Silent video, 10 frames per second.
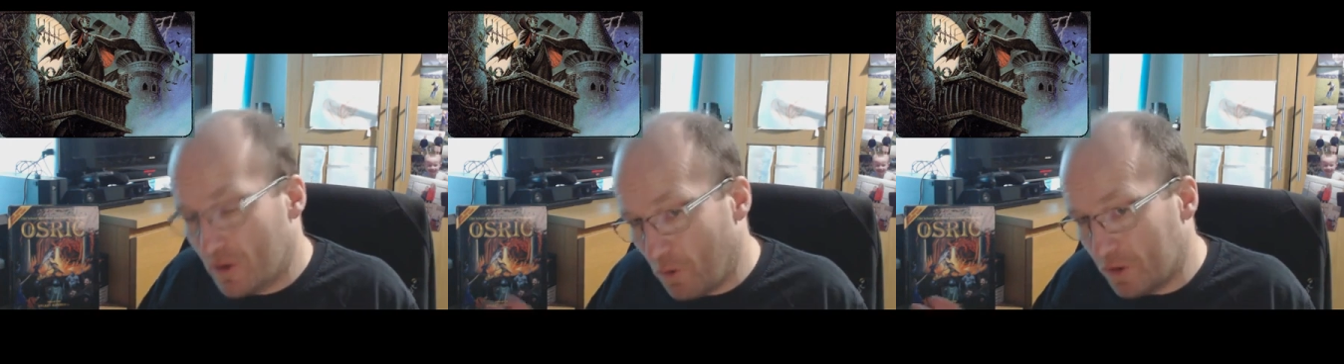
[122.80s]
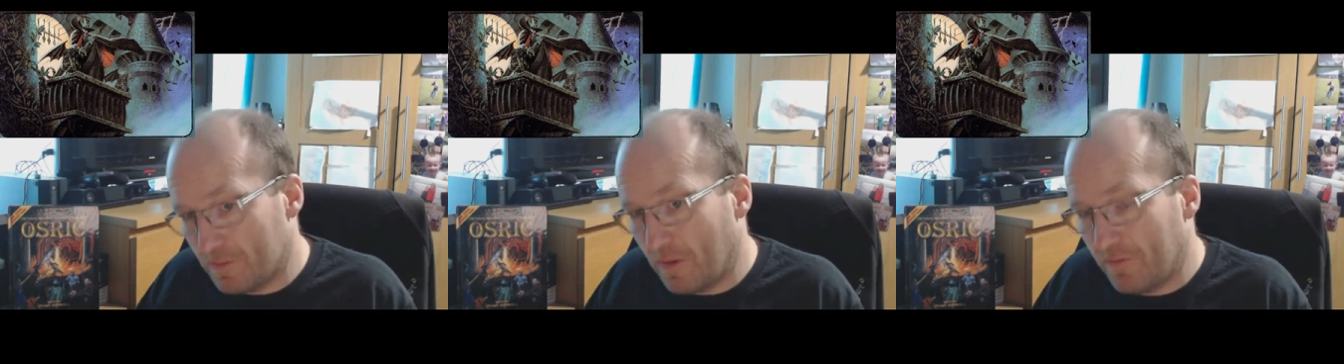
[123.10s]
in the
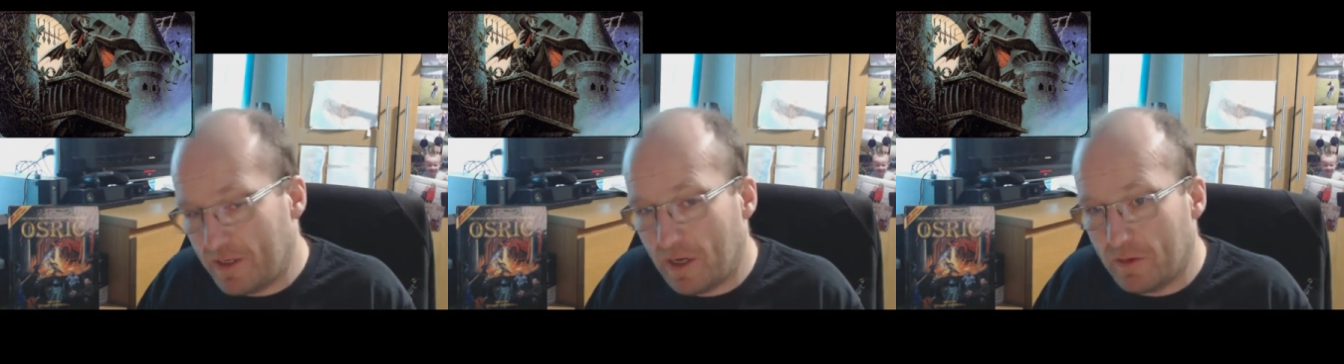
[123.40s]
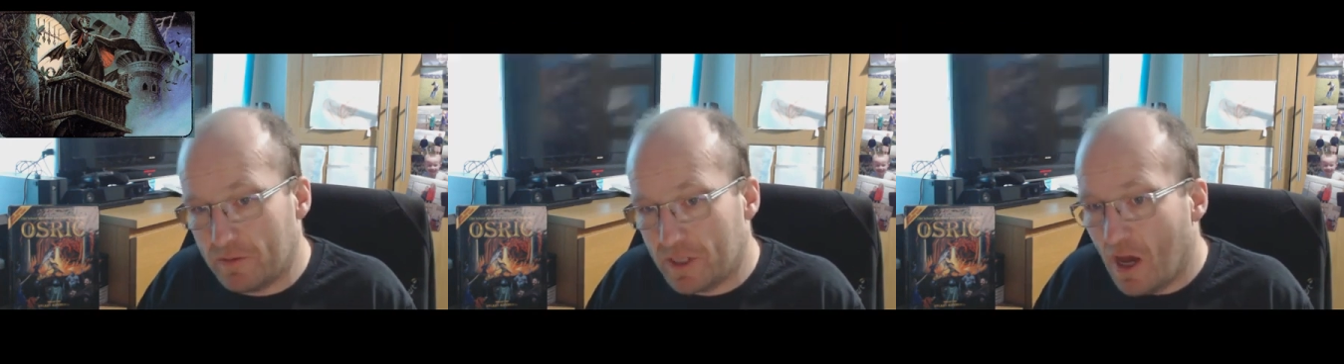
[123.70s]
corners of my
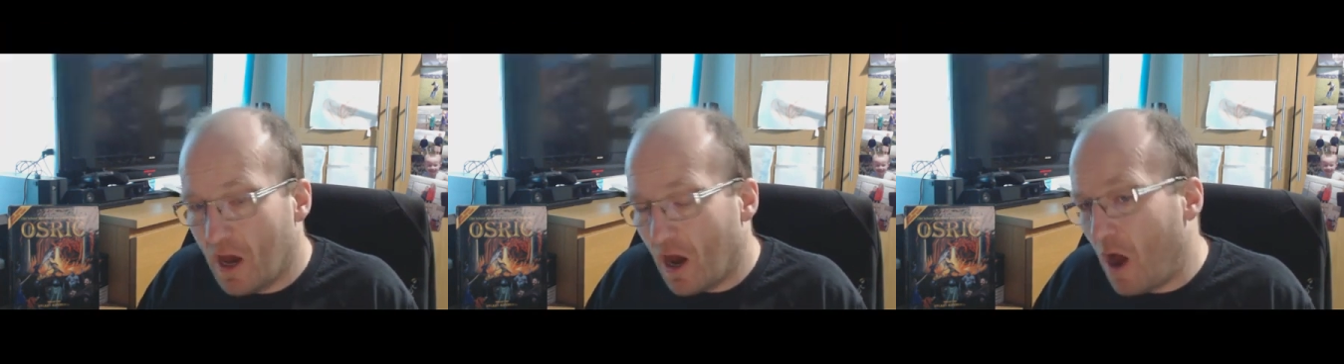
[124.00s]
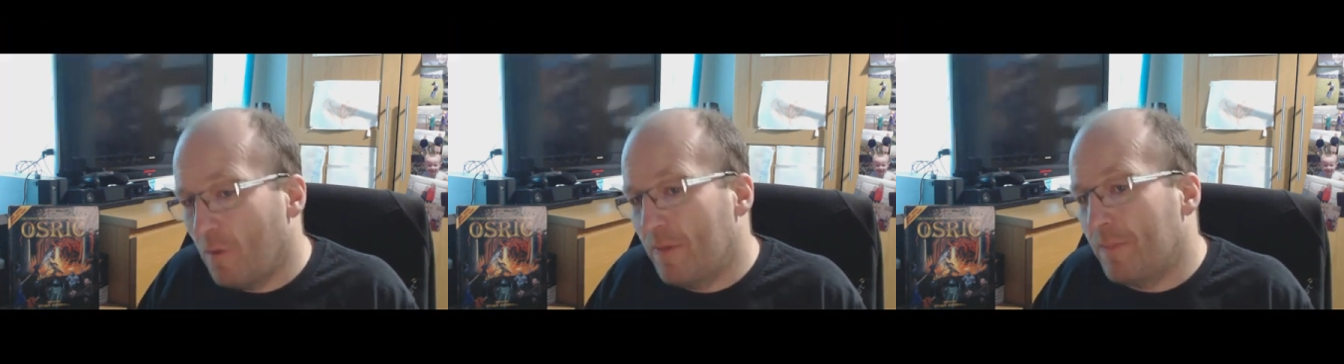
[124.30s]
videos,
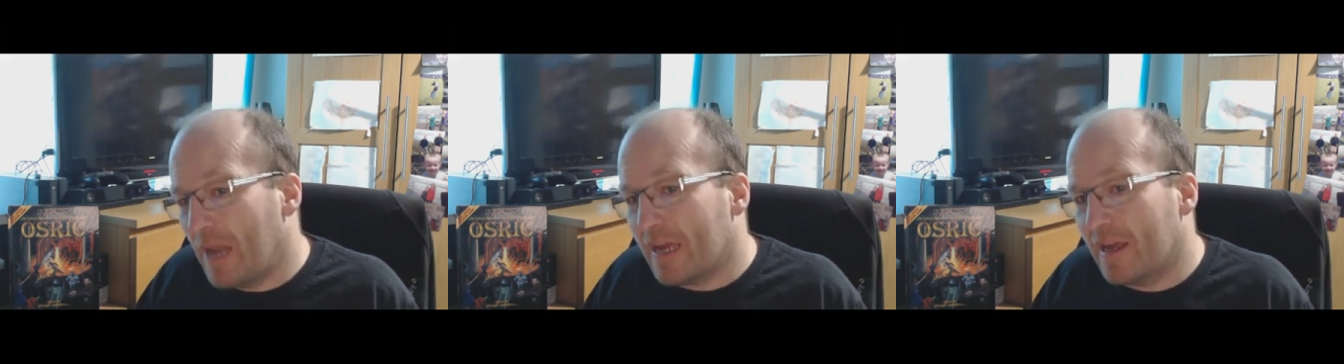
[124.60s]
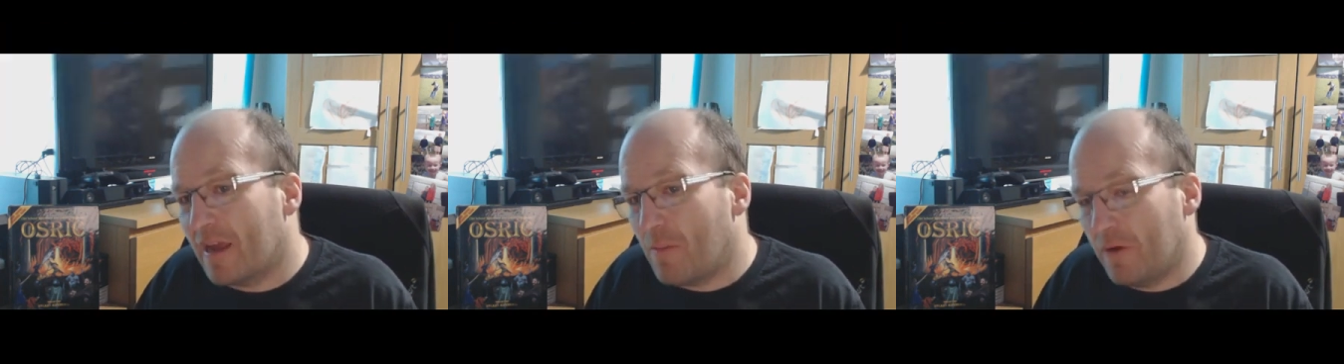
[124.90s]
I will be
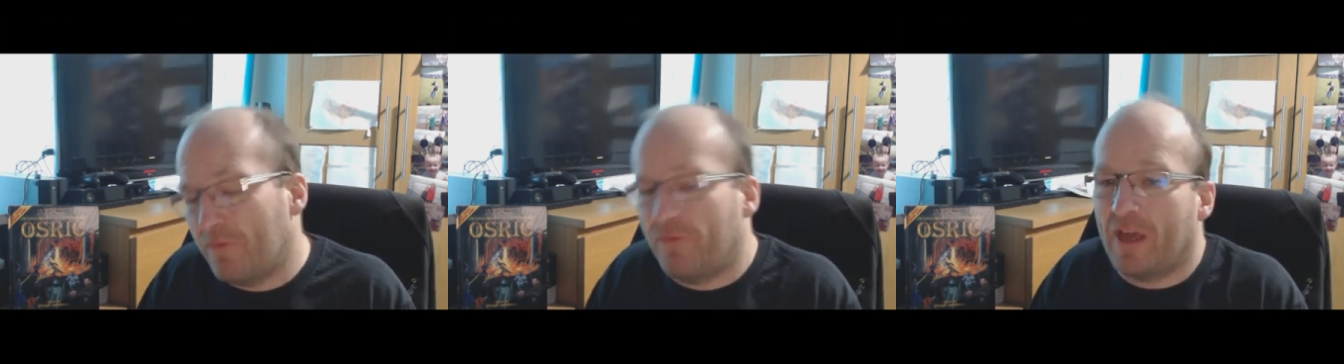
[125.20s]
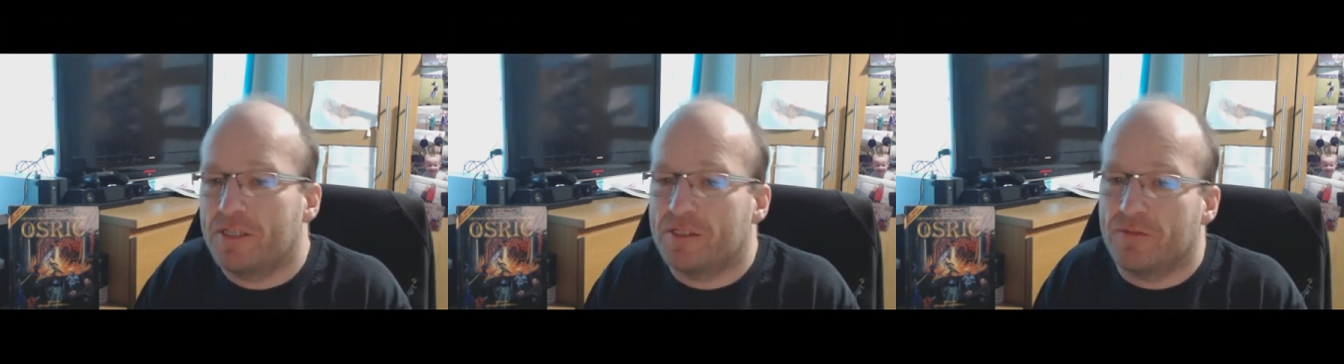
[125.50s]
blanking out my
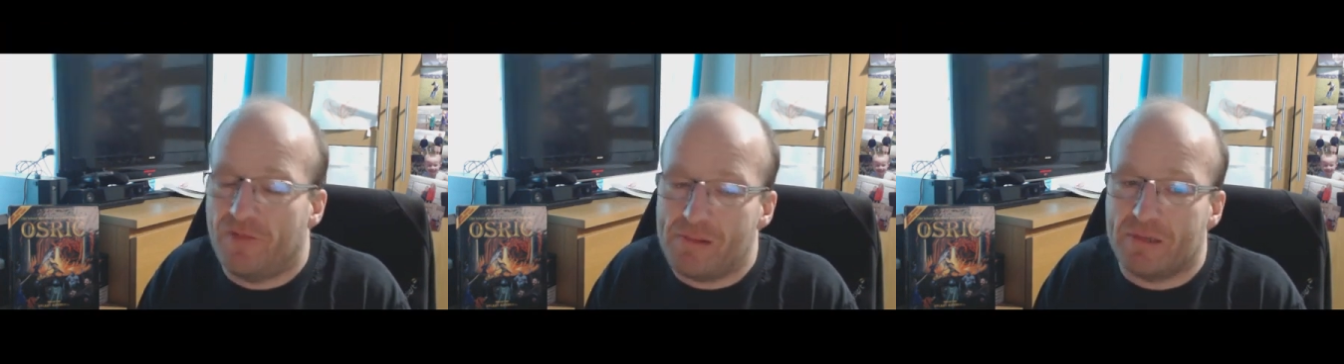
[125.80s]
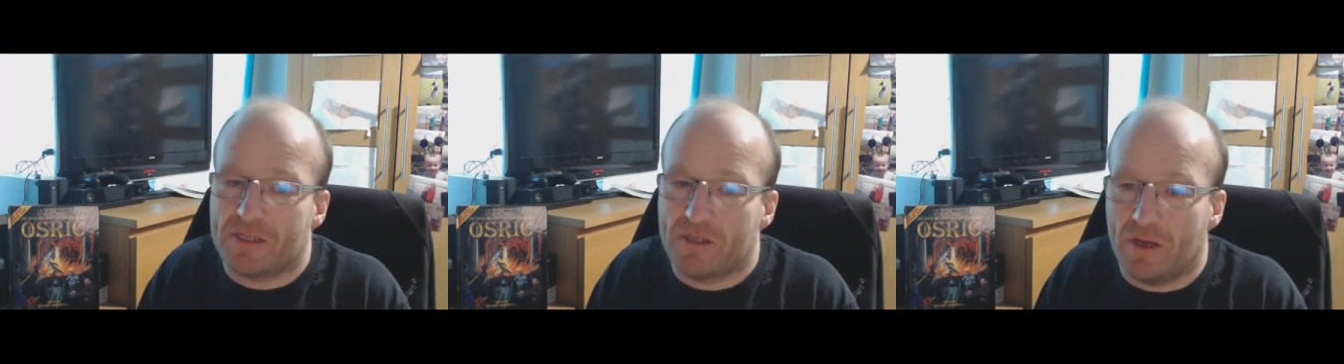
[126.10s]
face at
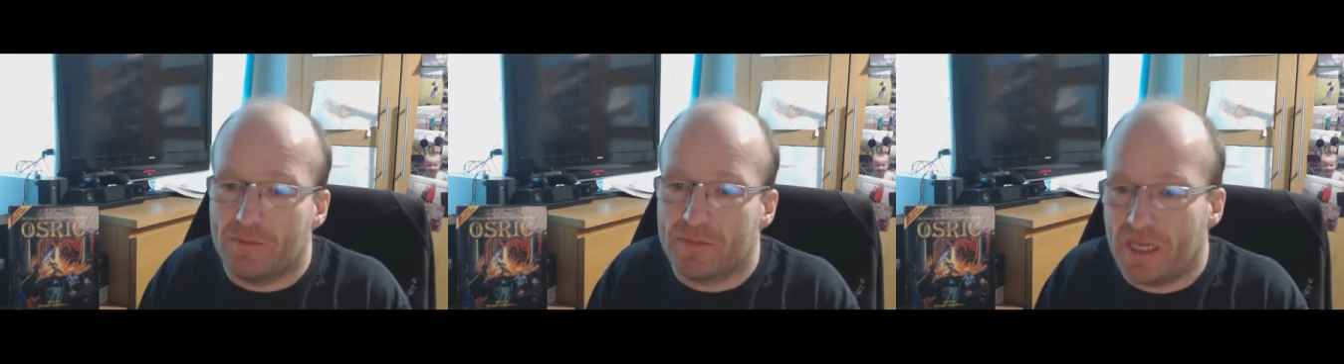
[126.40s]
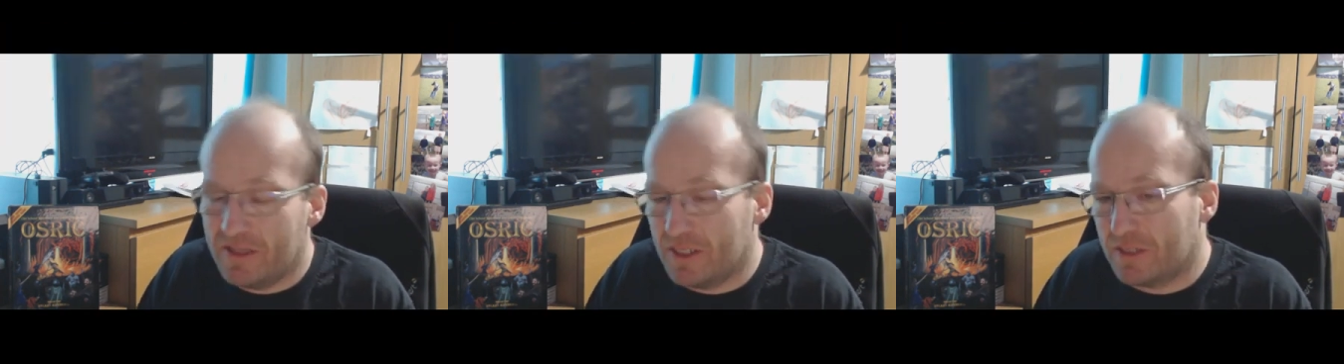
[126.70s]
various
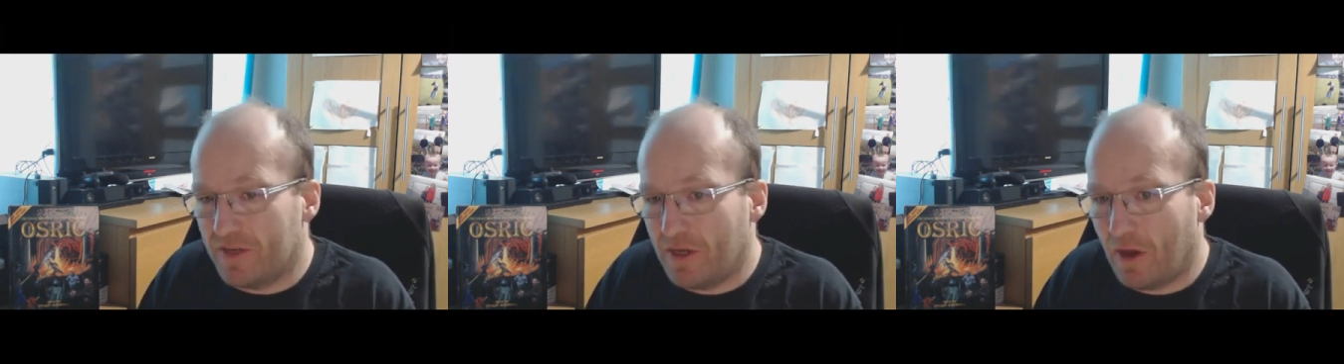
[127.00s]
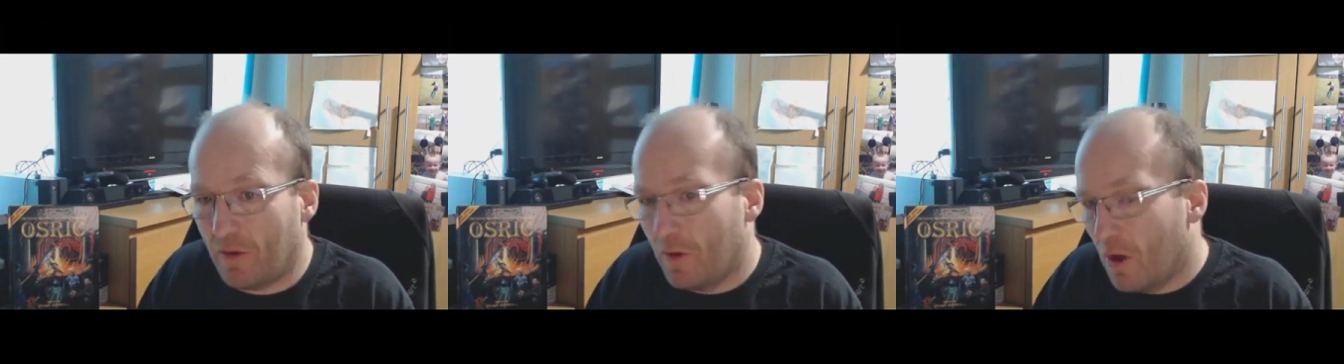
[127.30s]
times in this
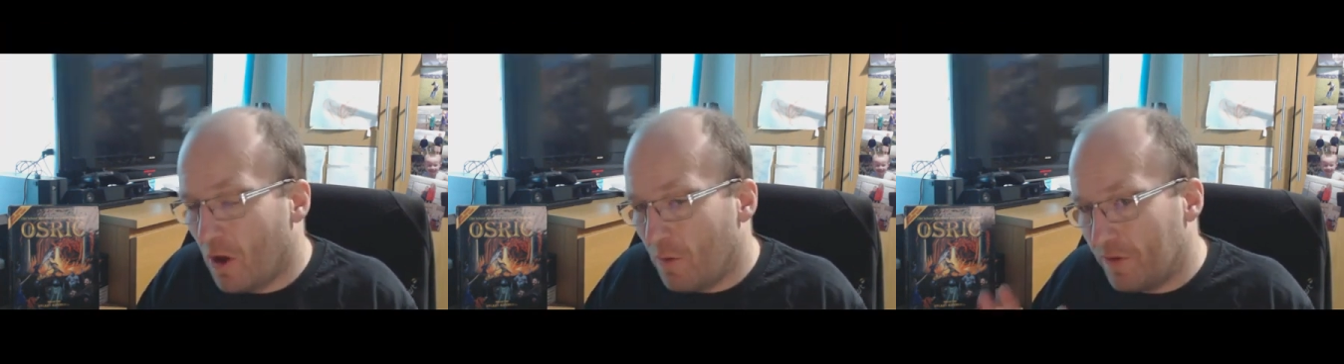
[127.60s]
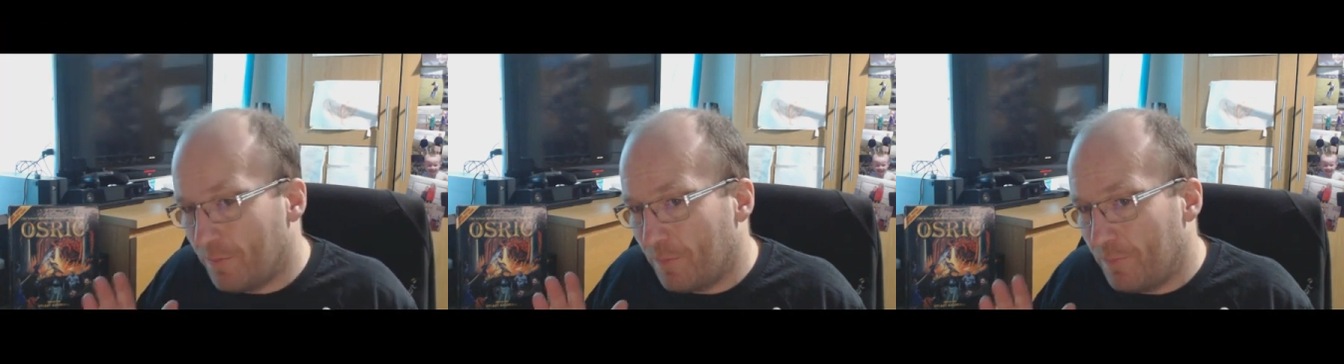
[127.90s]
video
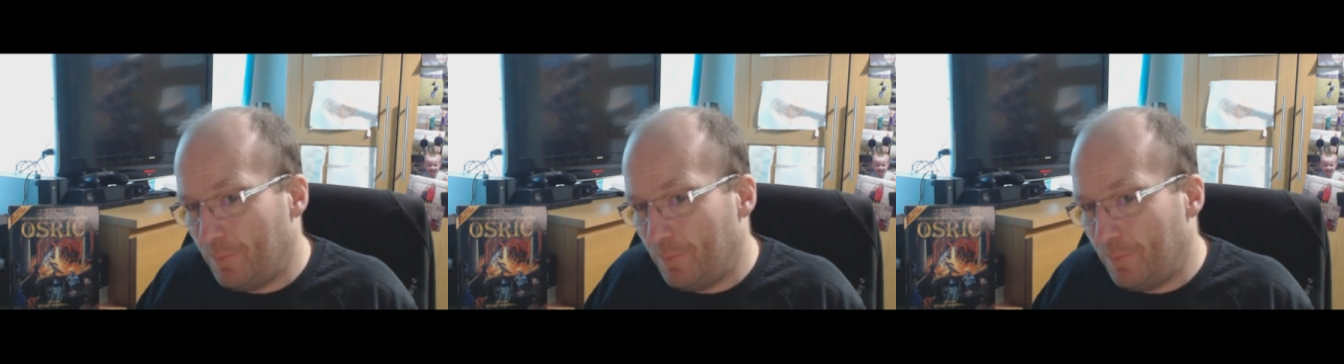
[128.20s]
with